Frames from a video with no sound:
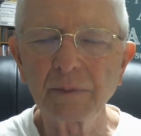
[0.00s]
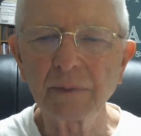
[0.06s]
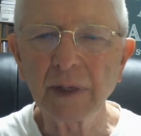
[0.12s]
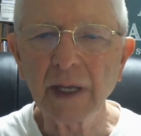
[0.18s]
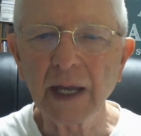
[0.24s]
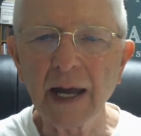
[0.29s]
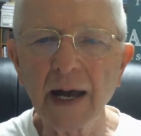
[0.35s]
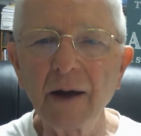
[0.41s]

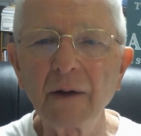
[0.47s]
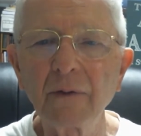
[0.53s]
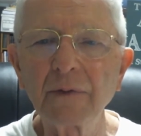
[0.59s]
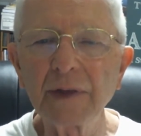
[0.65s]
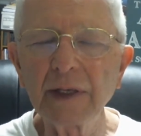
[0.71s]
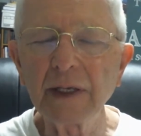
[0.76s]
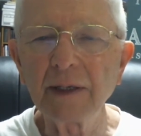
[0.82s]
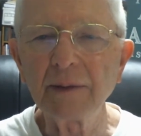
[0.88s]
how
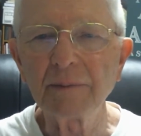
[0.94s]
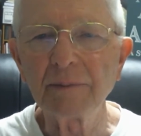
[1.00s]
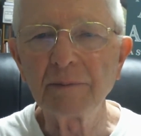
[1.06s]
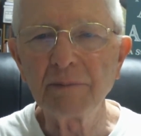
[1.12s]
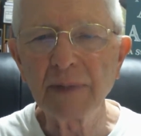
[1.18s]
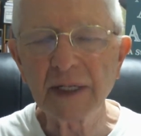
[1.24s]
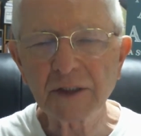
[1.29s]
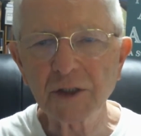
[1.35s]
the
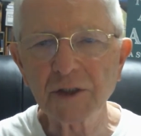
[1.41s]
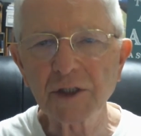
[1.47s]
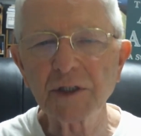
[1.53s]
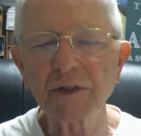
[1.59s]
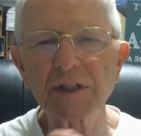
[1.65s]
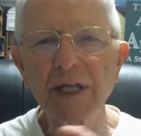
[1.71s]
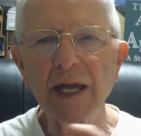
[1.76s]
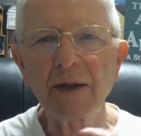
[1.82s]

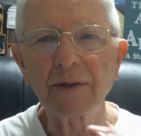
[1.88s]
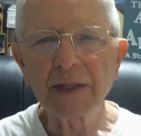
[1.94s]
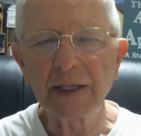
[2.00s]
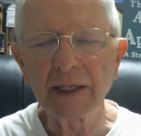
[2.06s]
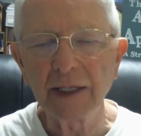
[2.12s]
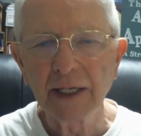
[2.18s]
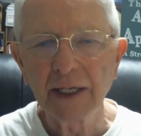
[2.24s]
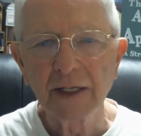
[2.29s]
messages, how
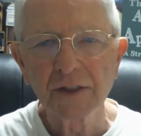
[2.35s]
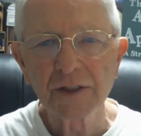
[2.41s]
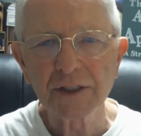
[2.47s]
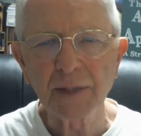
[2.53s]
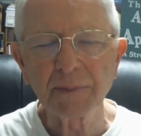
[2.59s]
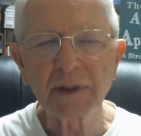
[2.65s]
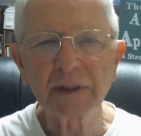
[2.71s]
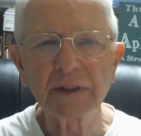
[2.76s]
the
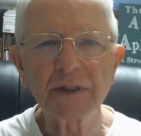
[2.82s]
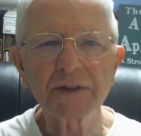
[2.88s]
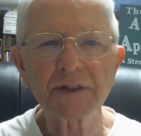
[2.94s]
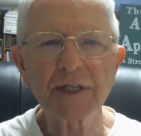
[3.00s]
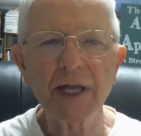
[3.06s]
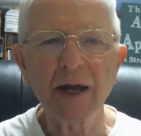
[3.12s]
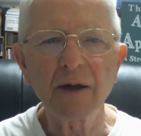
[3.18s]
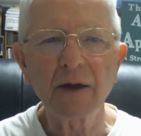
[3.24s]
stimulus,
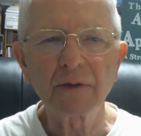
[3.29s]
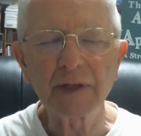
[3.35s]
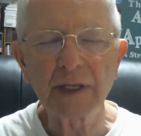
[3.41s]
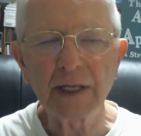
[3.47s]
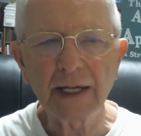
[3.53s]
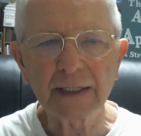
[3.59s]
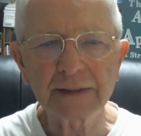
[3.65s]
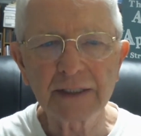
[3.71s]
how
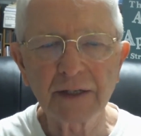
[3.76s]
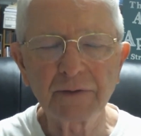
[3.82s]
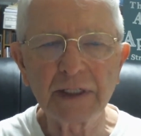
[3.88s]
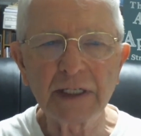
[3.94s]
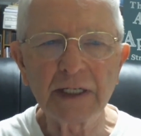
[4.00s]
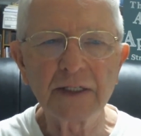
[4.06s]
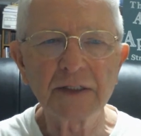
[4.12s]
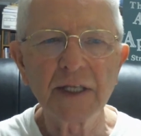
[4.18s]
the
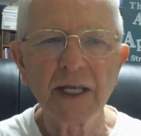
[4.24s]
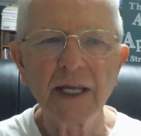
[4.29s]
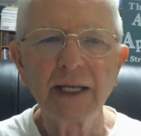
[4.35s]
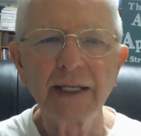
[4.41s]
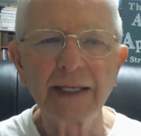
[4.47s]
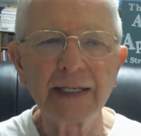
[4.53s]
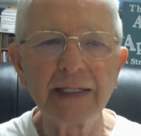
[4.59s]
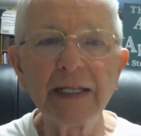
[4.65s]
activities
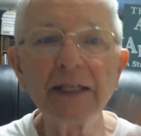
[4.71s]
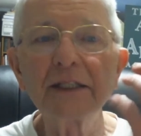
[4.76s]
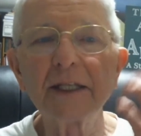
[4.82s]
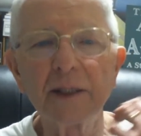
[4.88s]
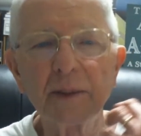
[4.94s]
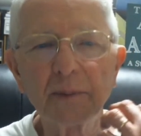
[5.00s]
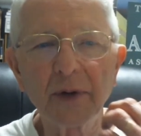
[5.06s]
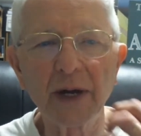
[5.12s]
get into
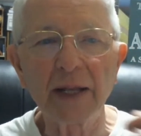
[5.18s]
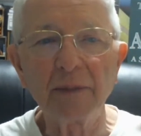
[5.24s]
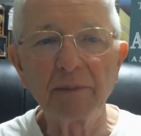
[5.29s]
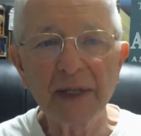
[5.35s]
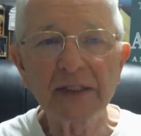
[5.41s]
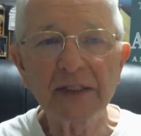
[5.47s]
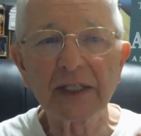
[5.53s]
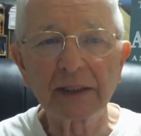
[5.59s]
the brain.
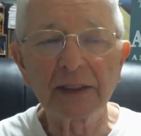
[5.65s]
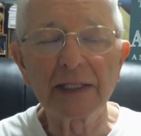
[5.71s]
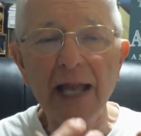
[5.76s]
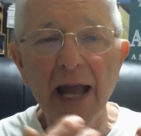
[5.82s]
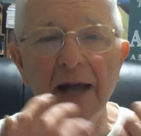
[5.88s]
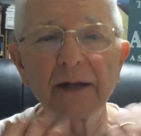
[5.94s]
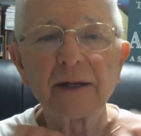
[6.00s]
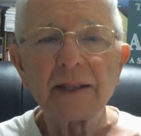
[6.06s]
Basically,
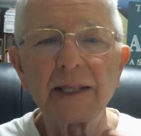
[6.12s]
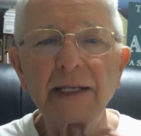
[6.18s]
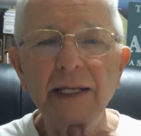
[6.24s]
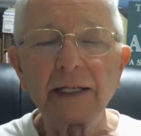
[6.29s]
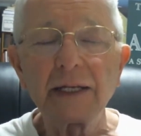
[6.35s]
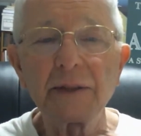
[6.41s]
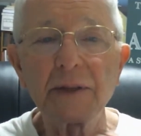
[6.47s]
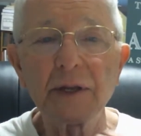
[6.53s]
how do they
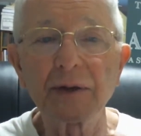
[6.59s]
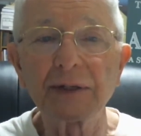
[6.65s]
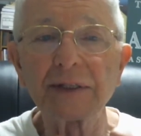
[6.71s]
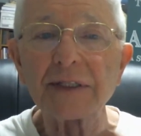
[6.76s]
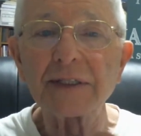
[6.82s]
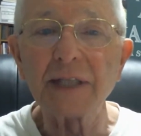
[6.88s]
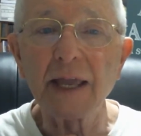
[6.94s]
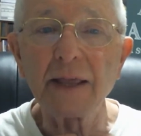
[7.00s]
get in there and
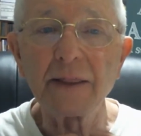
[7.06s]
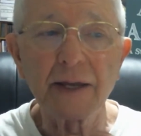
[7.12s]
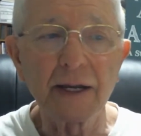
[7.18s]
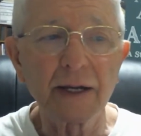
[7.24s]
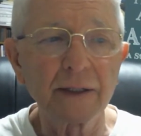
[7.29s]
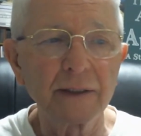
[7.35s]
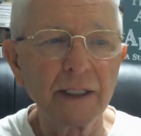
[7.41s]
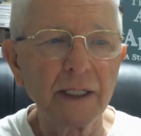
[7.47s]
stay
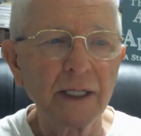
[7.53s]
there?